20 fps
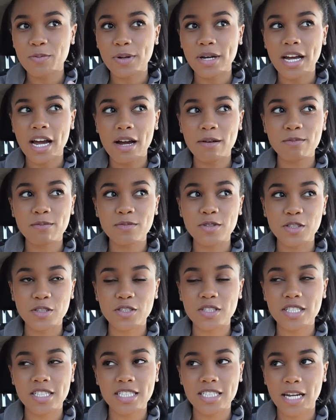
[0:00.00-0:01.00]
But I'm
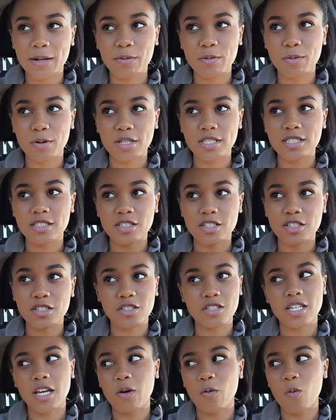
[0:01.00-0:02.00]
usually the type of person to
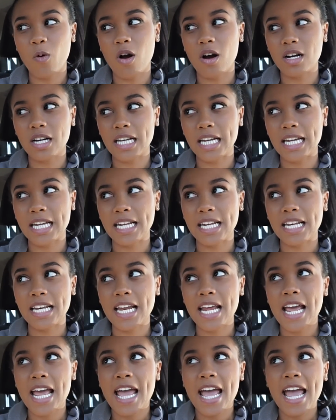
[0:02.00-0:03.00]
just like walk in